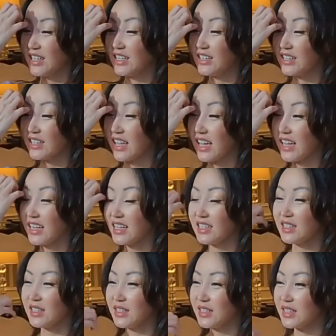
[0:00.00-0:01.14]
I might okay. be
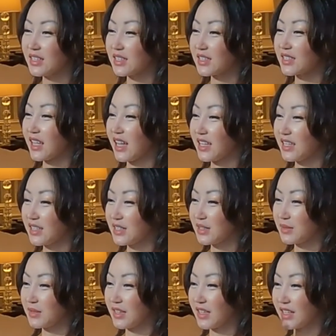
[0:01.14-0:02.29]
mistaken. It's not. No
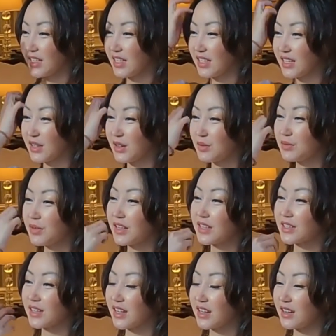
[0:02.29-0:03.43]
pressure. No, no pressure.
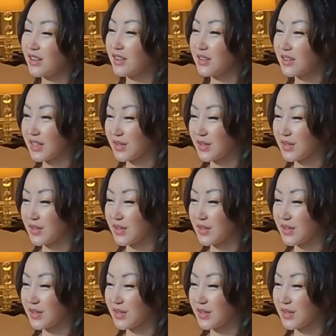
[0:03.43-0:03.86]
pressure. at all.